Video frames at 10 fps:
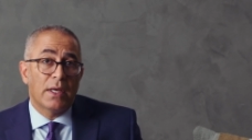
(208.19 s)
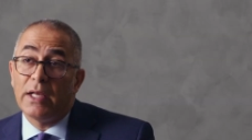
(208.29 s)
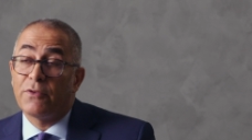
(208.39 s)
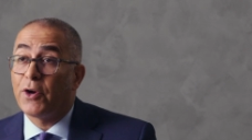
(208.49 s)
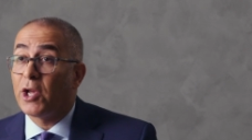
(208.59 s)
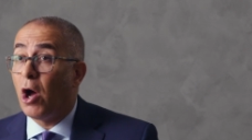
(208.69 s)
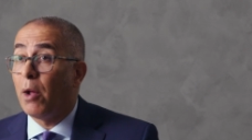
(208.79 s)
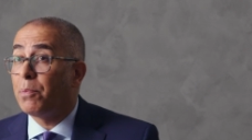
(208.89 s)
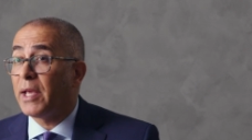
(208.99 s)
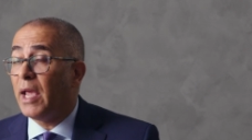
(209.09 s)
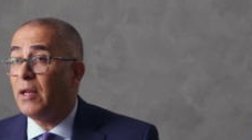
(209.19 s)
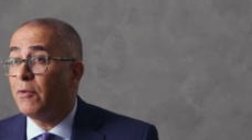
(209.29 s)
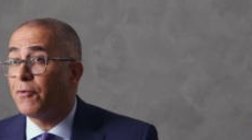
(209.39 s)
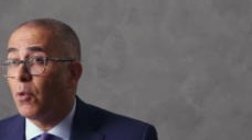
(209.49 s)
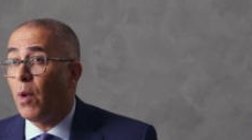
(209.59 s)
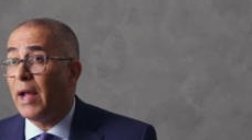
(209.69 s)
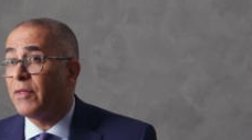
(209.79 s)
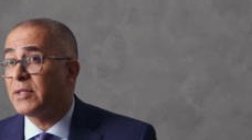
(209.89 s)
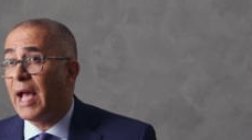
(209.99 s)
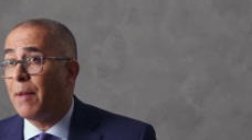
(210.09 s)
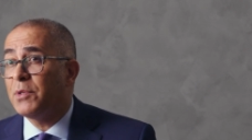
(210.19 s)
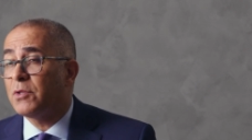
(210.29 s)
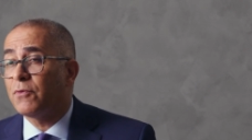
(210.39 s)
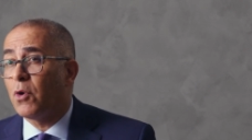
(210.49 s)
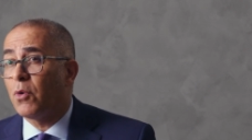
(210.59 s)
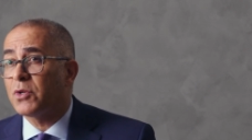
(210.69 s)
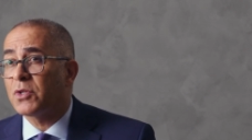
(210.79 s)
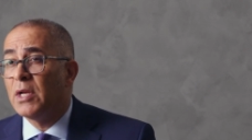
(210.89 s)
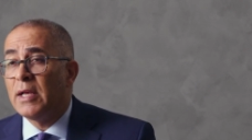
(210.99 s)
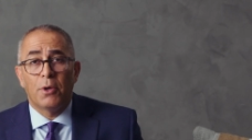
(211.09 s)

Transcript: It's very complicated for why this happens, of course,